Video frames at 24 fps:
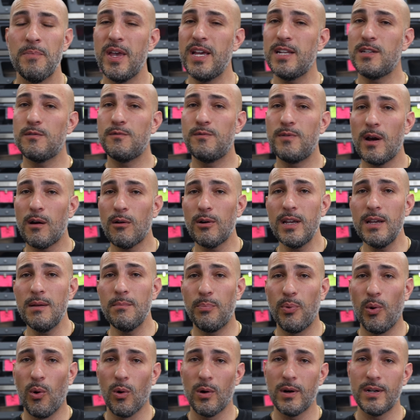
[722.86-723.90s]
It's very
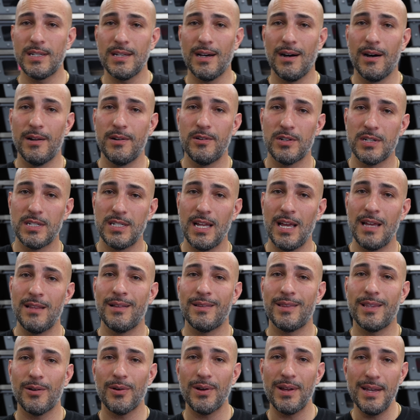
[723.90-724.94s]
important to understand
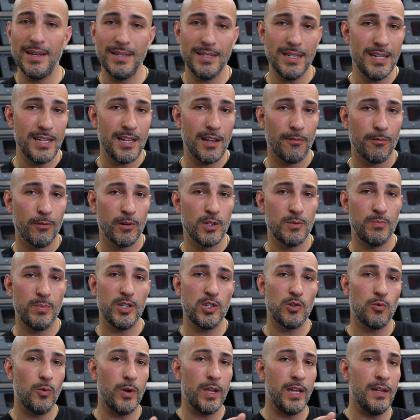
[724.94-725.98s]
that there is a difference
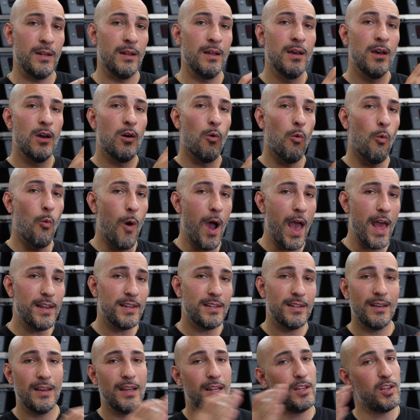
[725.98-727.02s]
between
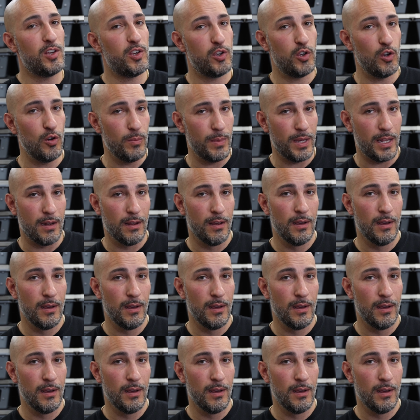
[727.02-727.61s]
wet and humid.